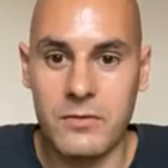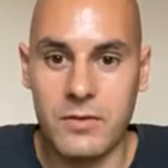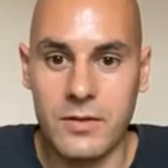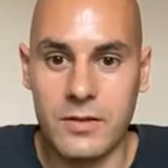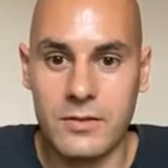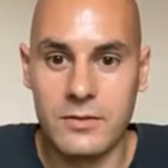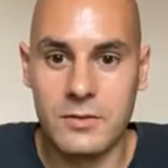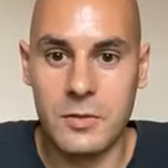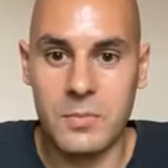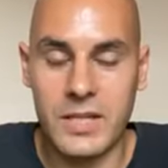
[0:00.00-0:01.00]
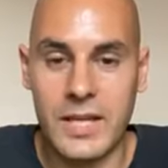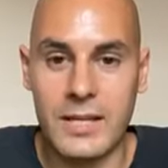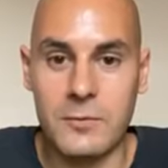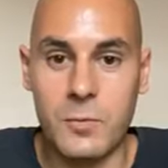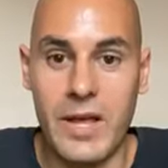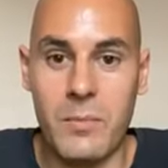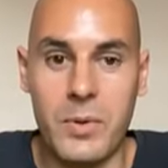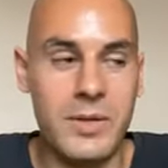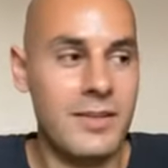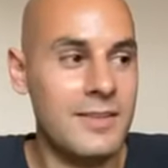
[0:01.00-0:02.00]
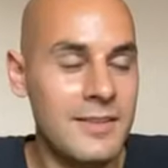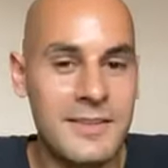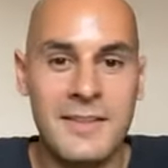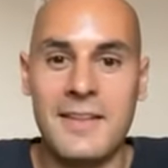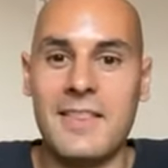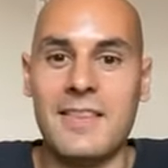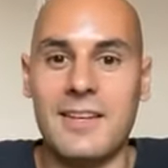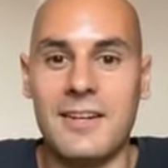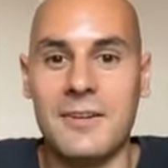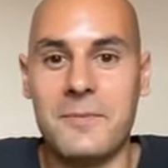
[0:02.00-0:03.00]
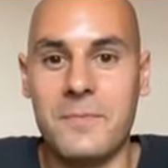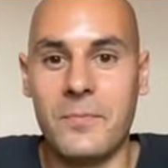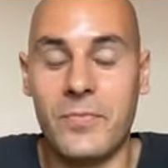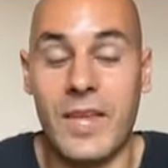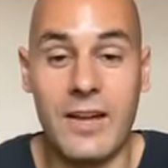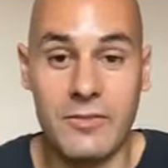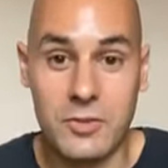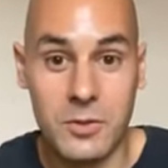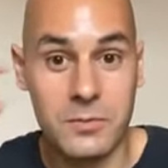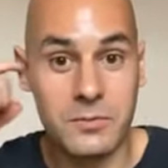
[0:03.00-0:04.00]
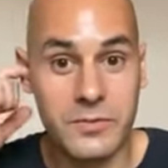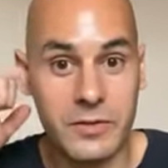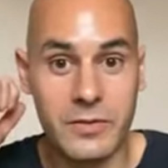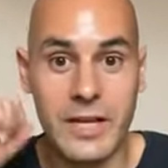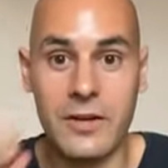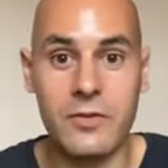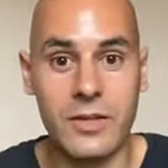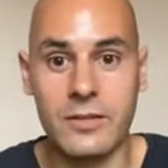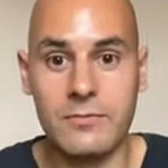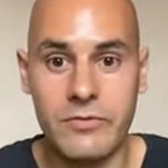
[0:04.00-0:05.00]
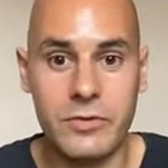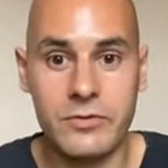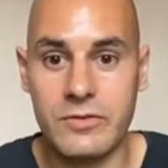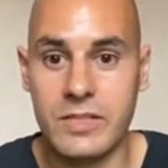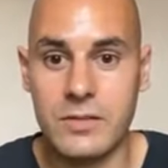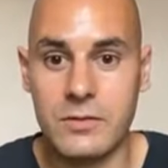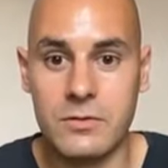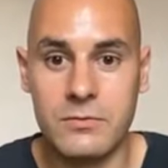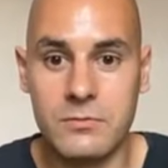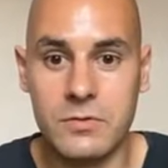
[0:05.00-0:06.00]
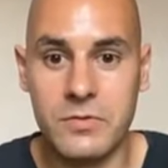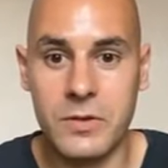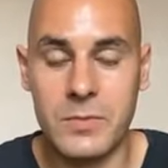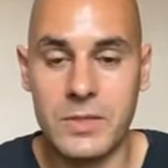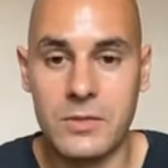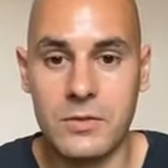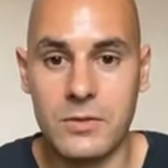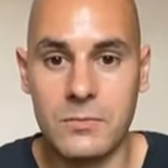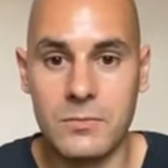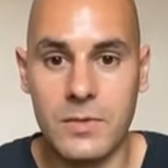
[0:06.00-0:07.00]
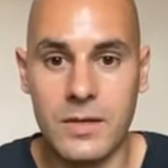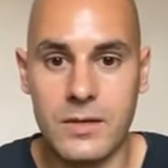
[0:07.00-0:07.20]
of a complicated web that they're having trouble figuring out, then feel free to refer me to them.